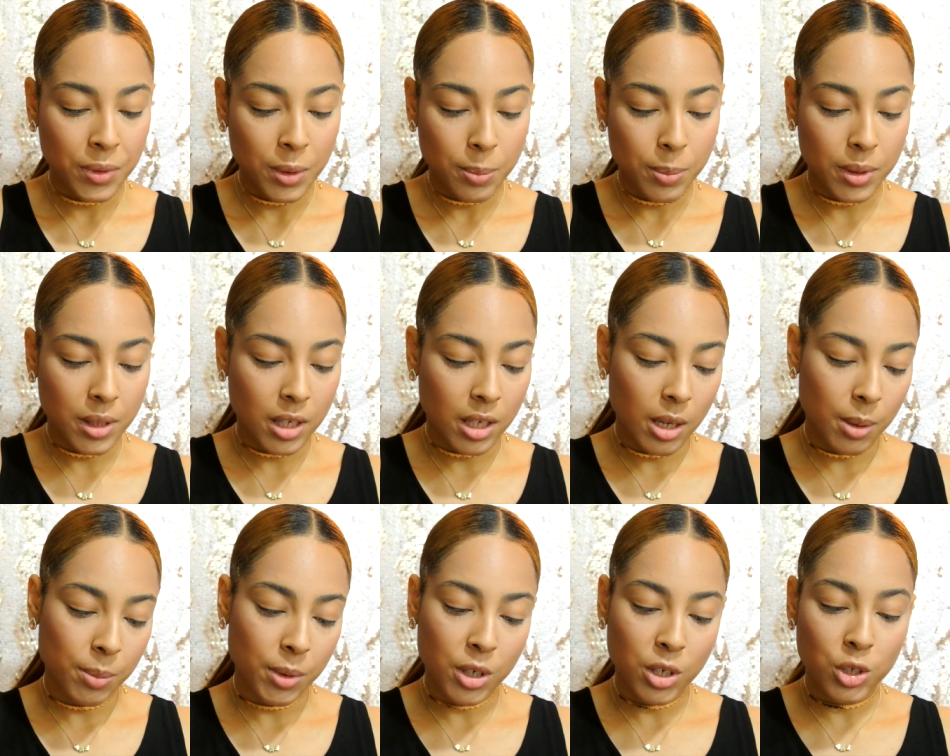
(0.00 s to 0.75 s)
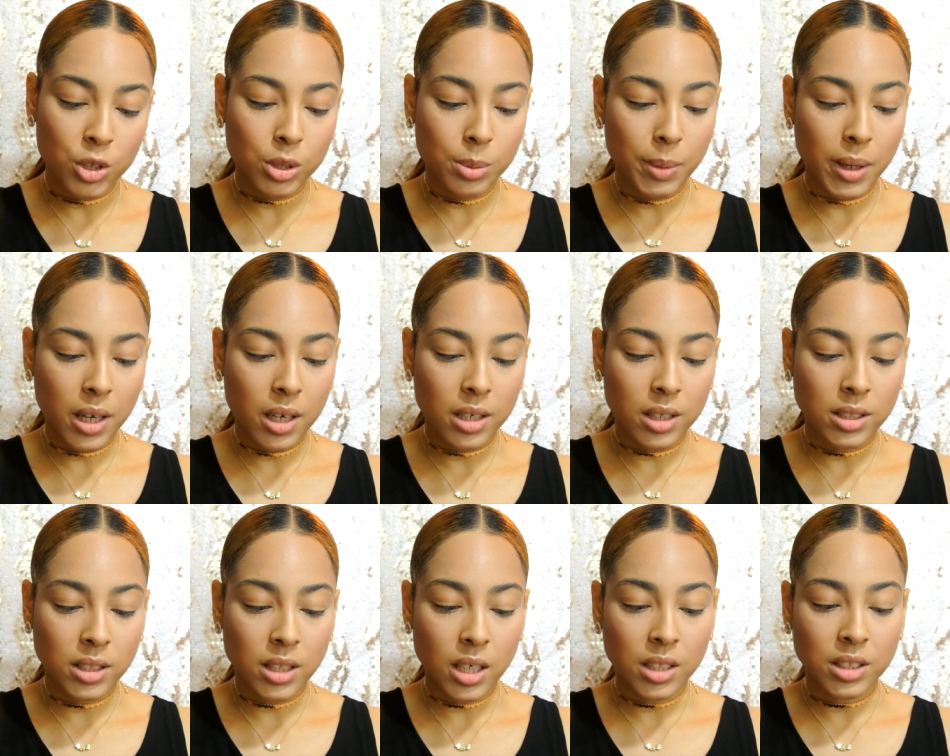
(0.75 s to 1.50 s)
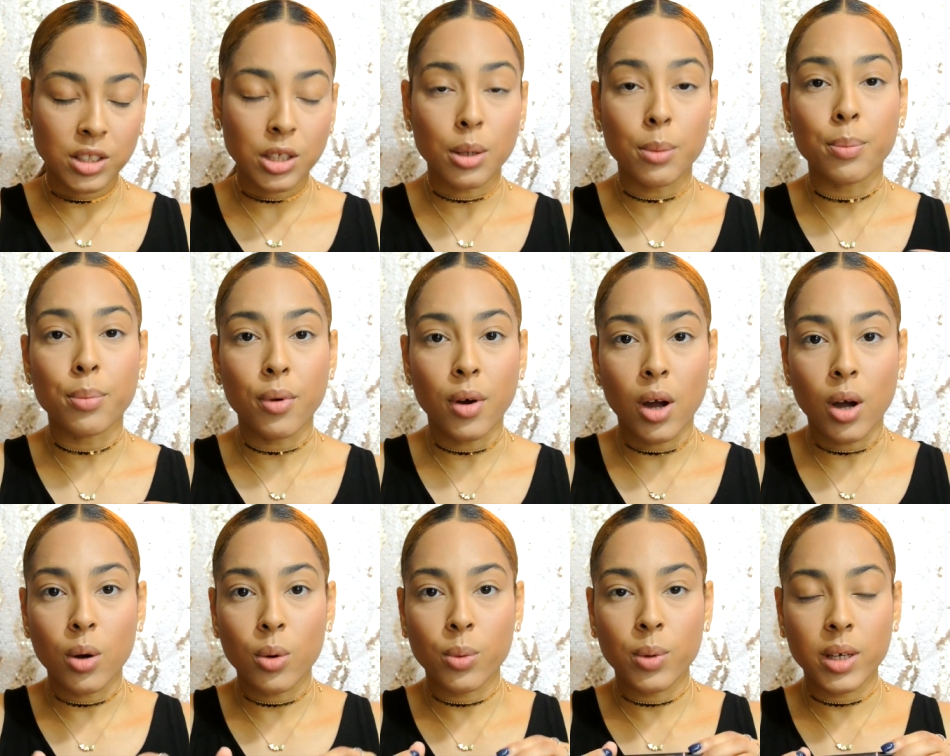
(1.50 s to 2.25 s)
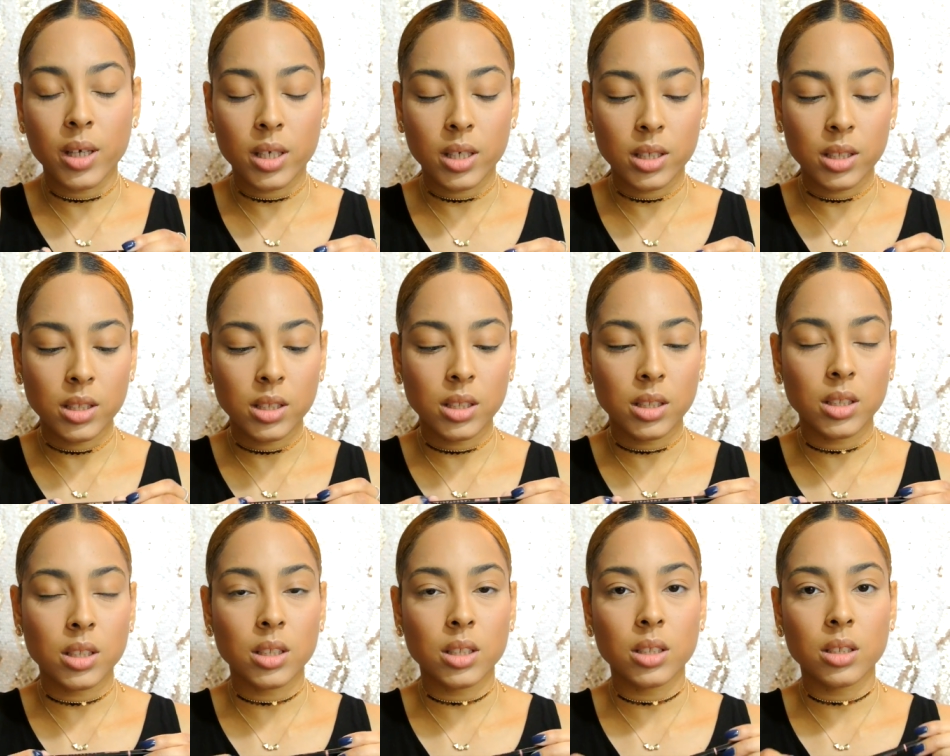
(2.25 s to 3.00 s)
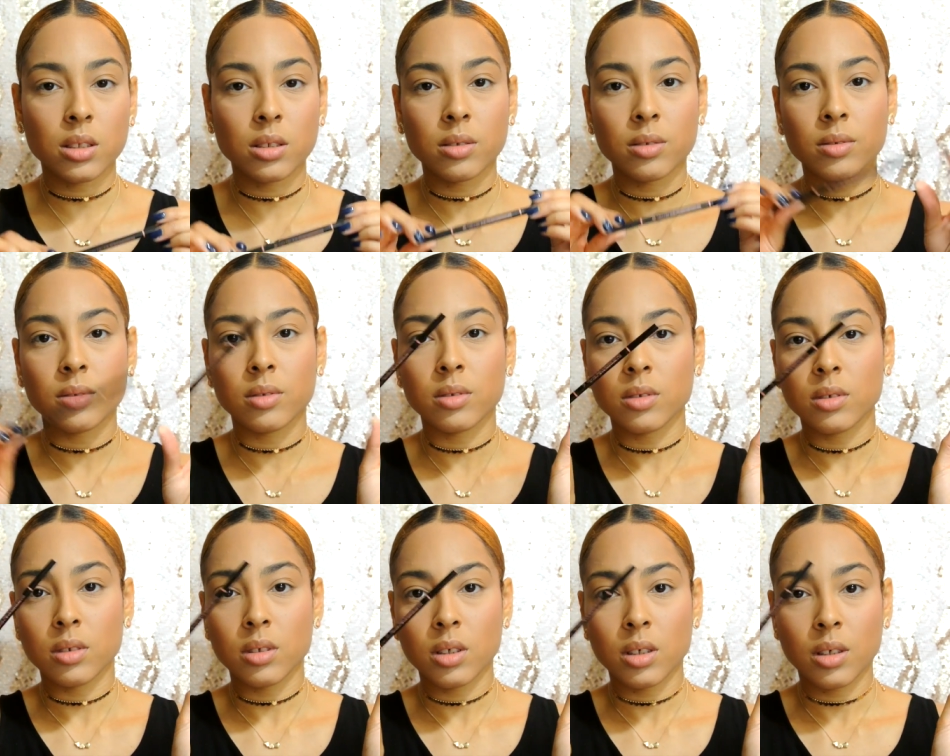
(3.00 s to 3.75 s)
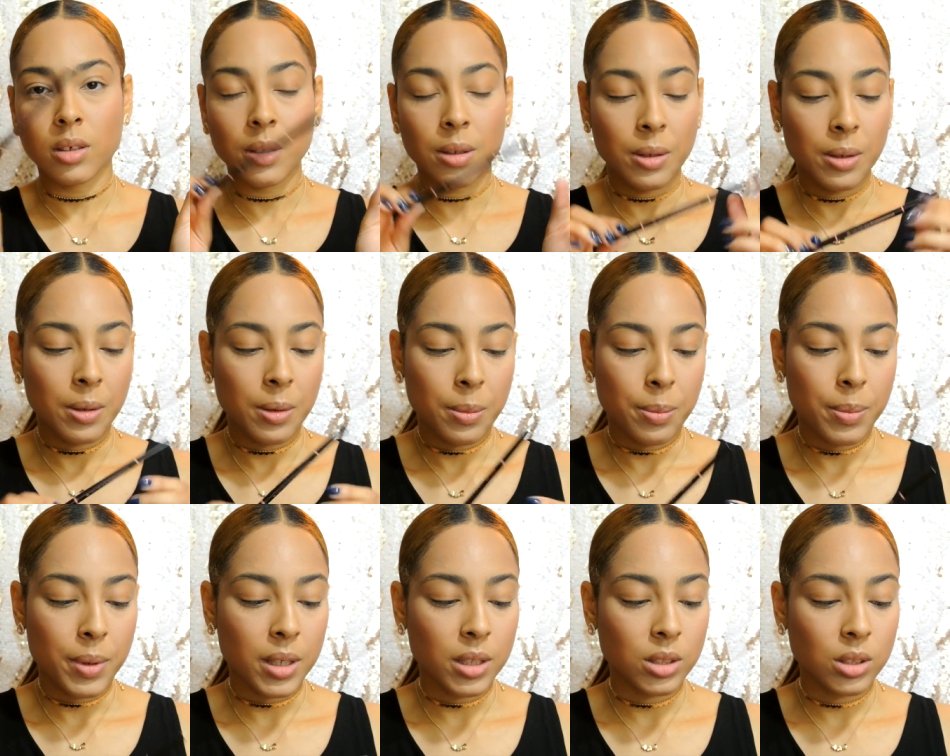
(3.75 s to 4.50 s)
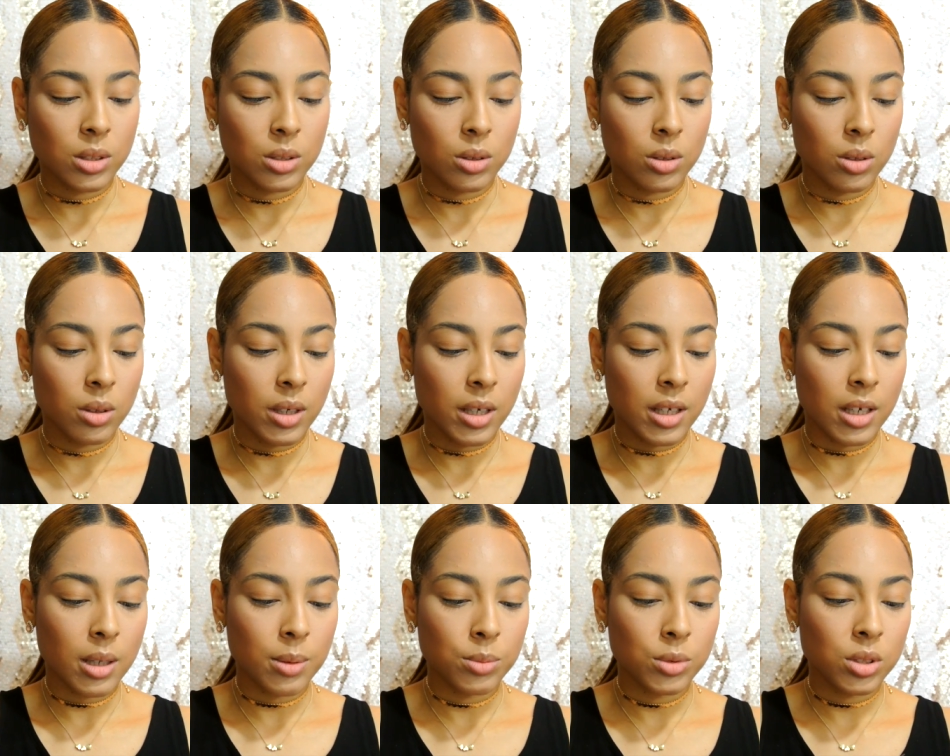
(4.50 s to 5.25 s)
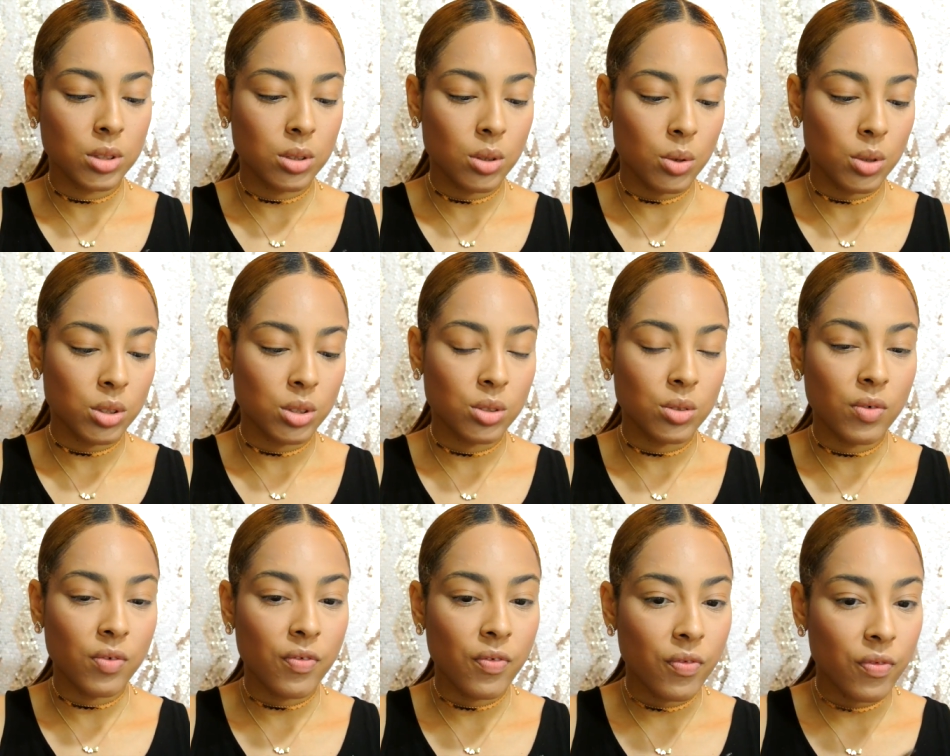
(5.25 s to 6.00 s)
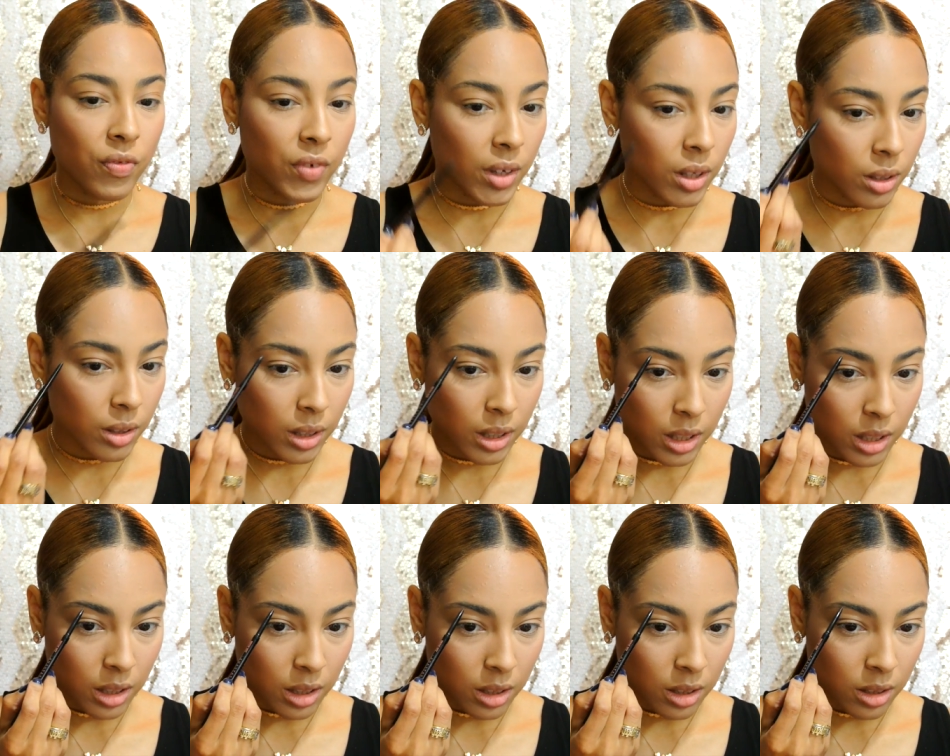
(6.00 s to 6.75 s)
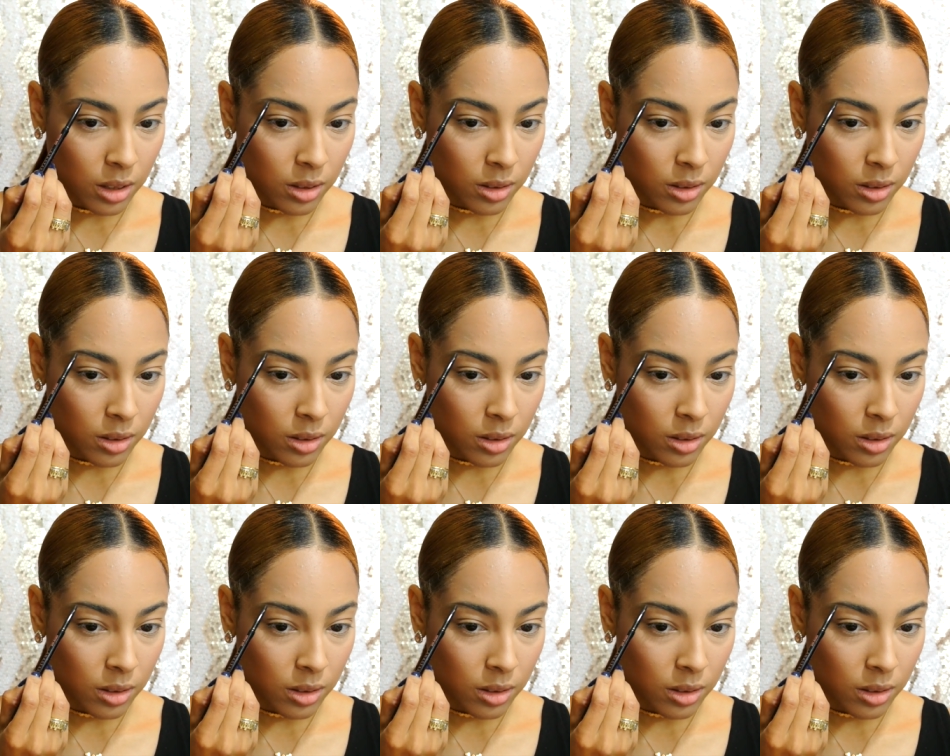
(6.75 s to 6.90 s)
But then I'm going to use my Anastasia Brow Wiz pencil, and I'm just going to fill in